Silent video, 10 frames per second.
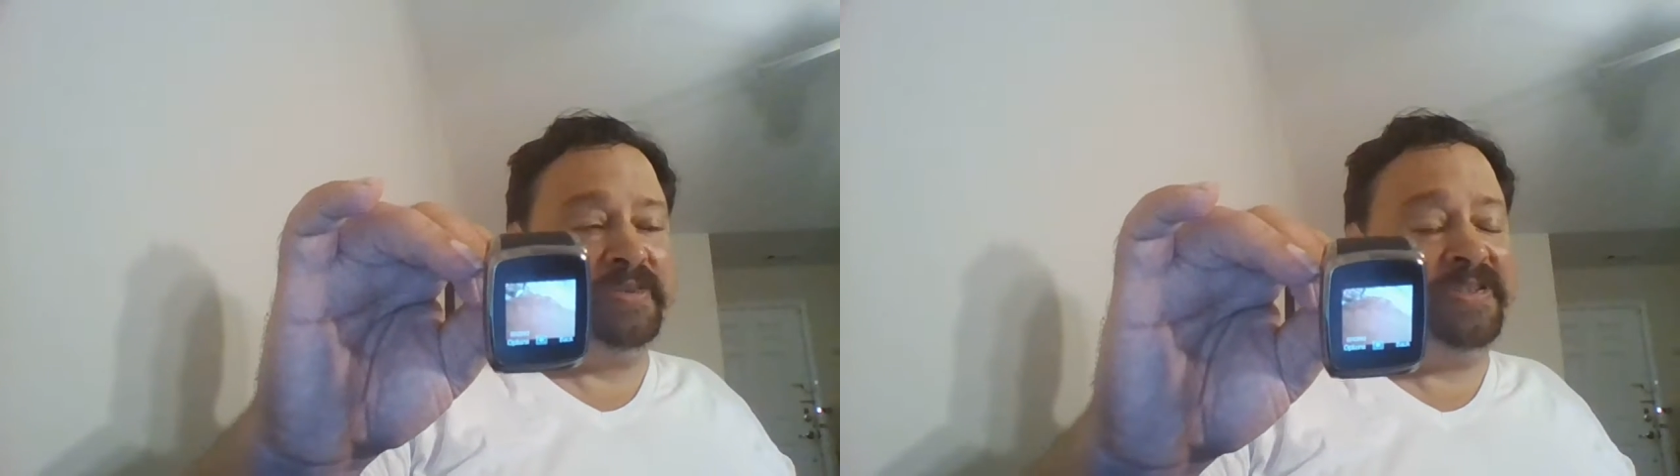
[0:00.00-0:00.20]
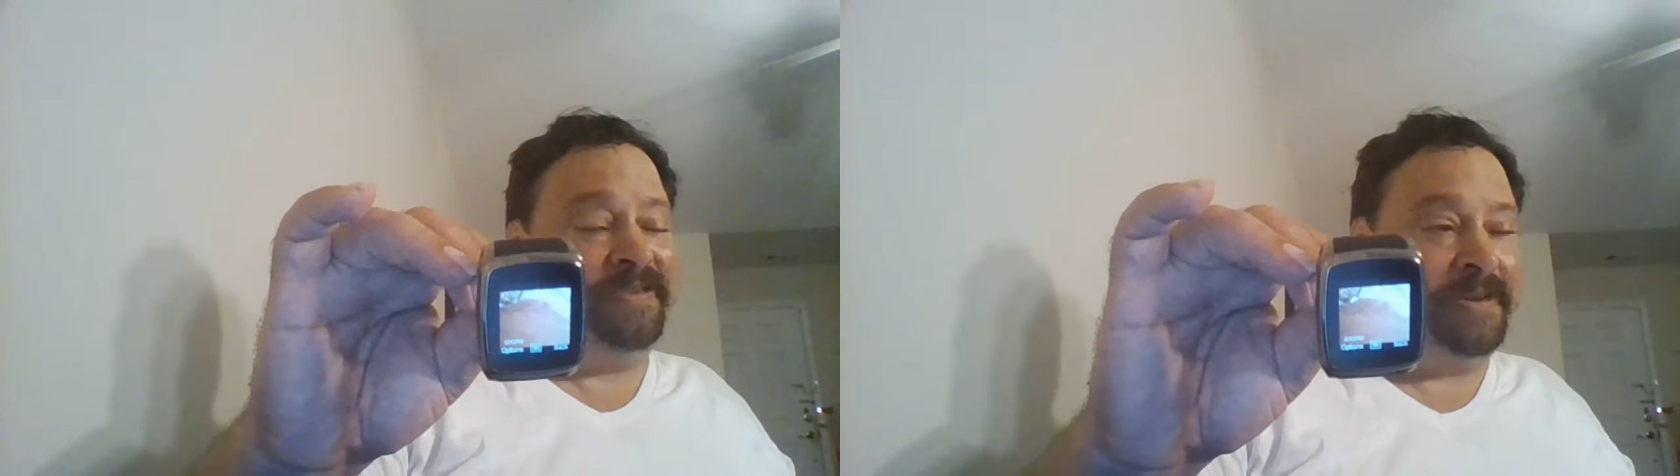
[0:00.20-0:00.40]

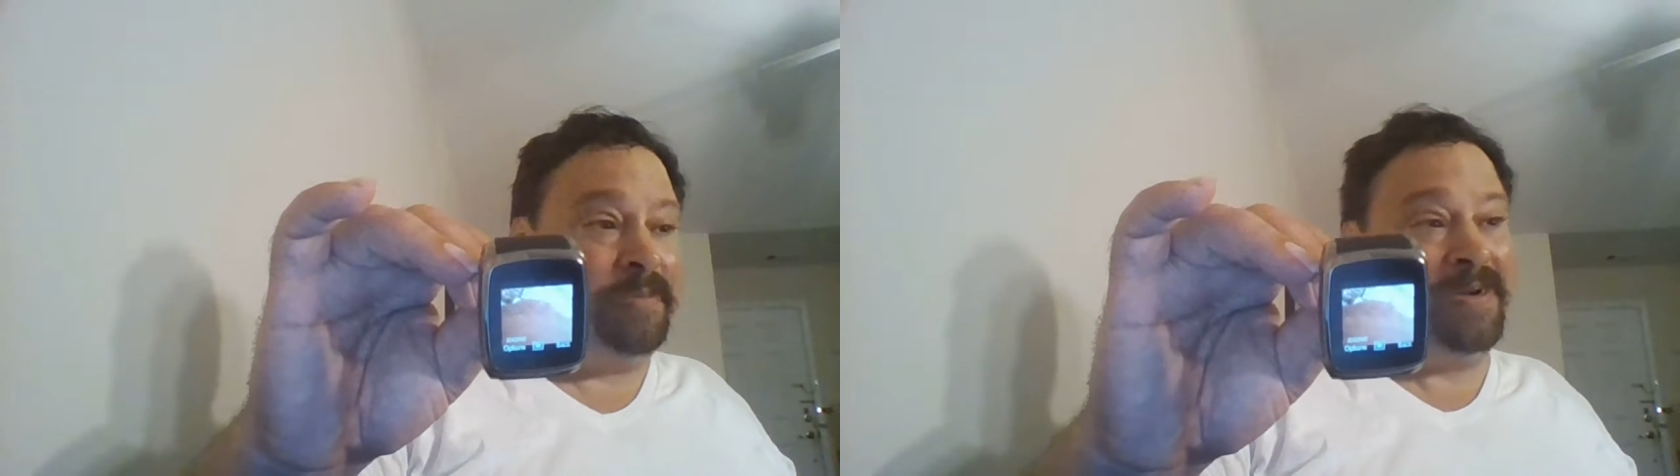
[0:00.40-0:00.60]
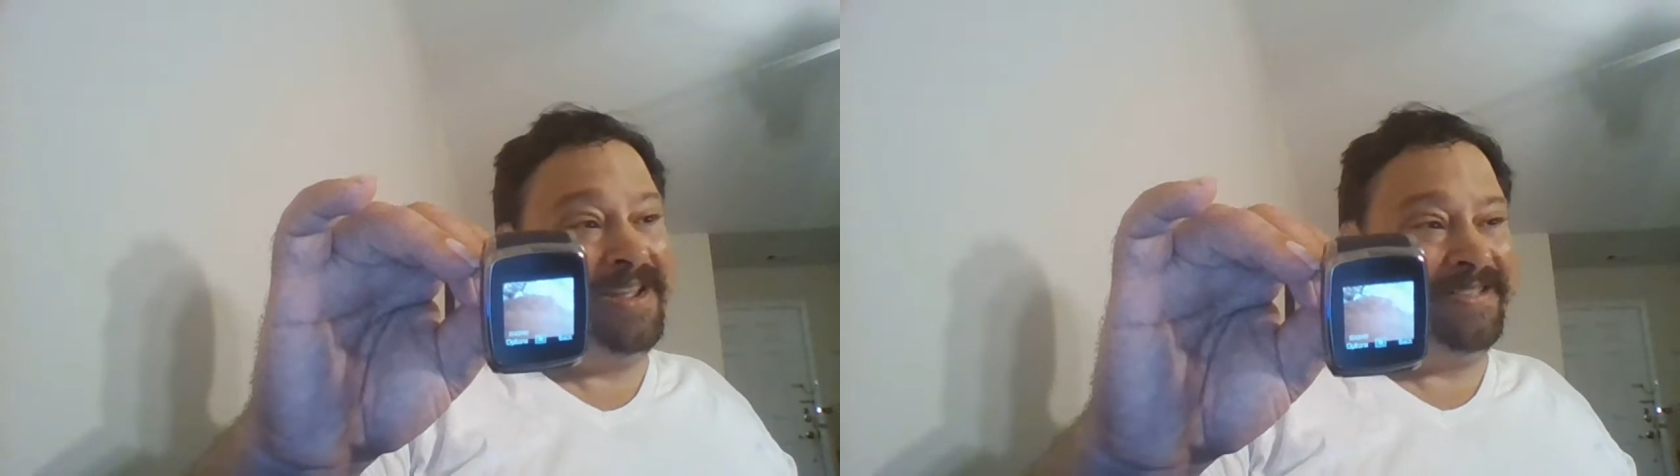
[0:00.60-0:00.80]
with you
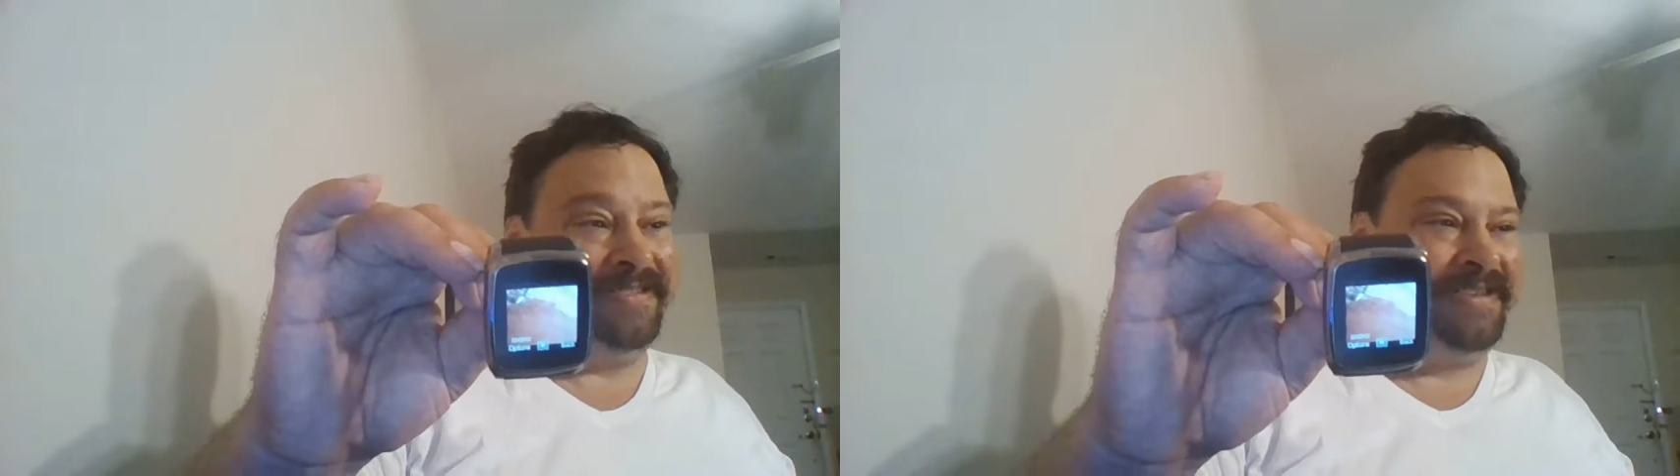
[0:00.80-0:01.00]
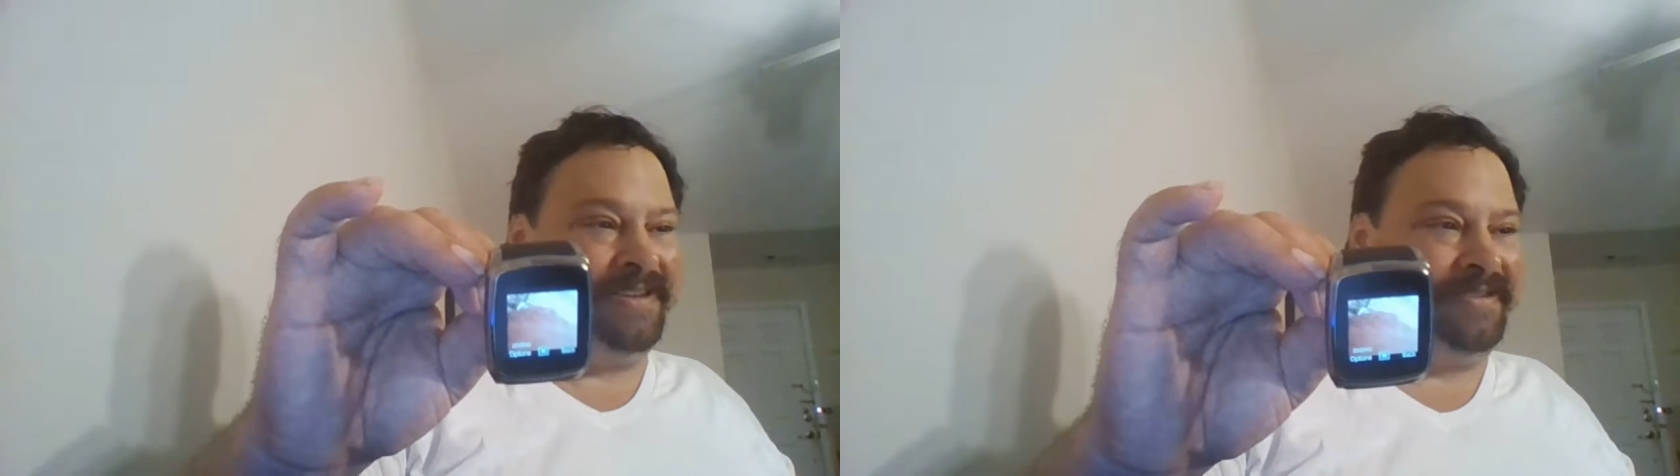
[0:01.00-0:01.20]
anymore either,
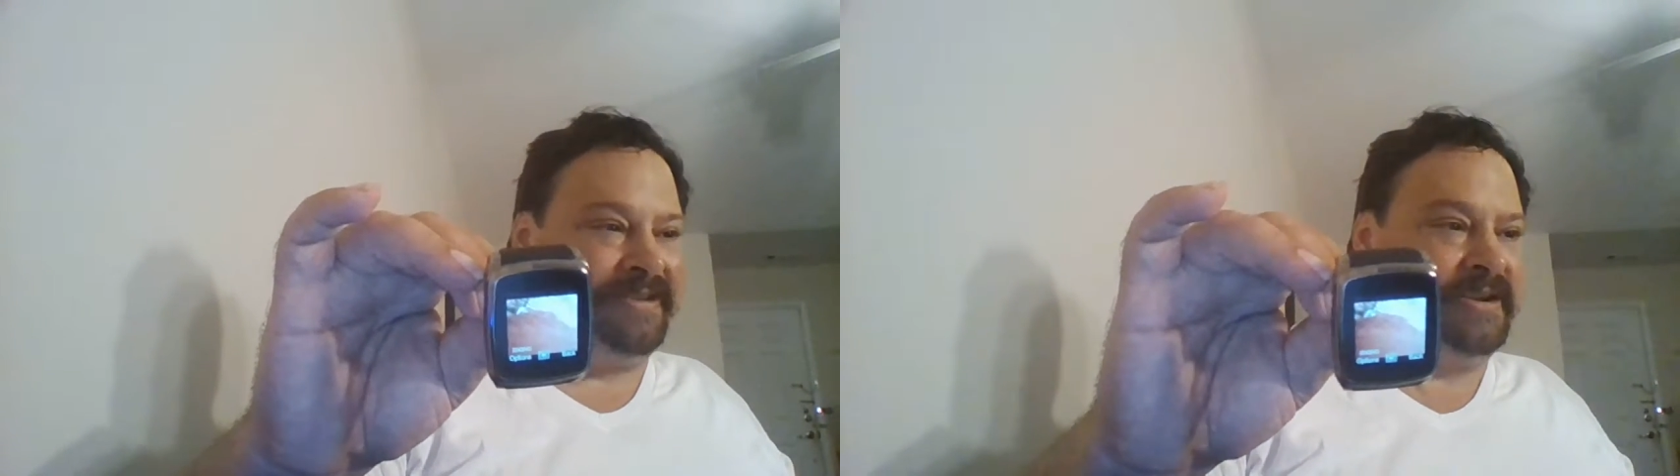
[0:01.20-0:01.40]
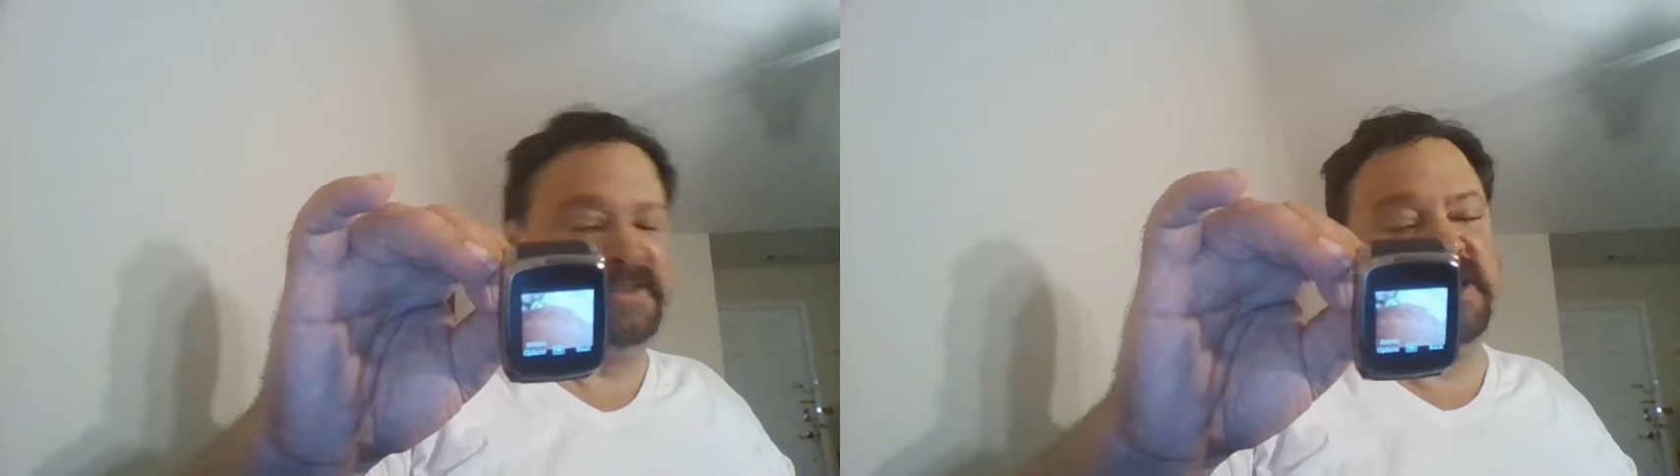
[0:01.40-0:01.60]

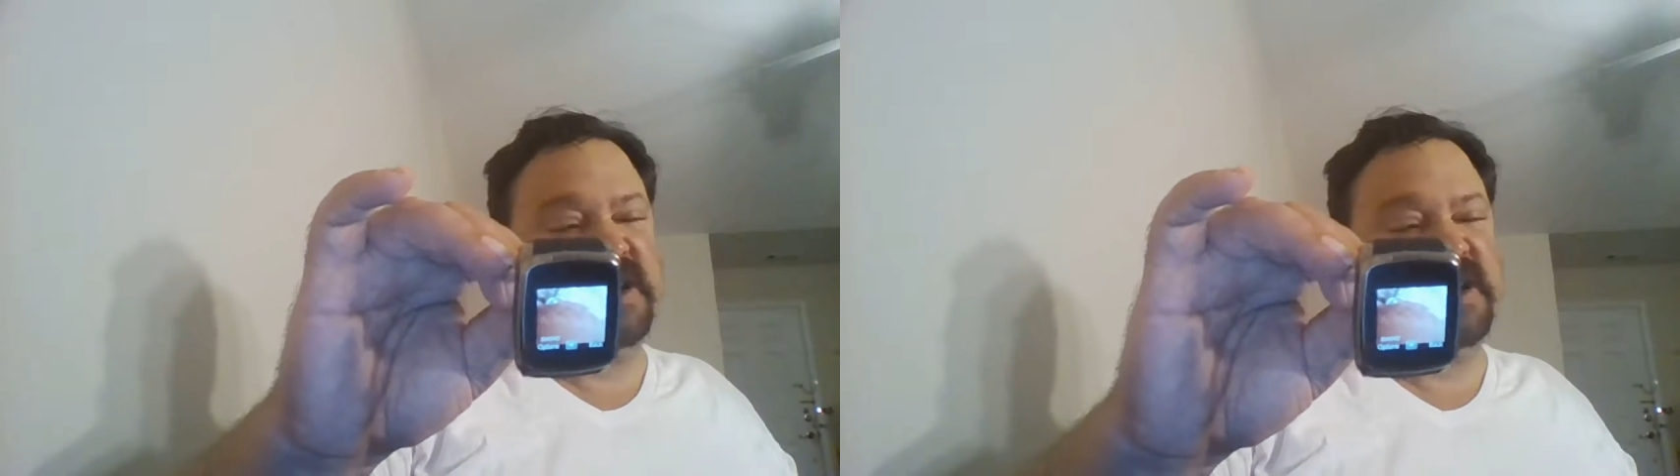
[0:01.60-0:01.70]
SunTrust.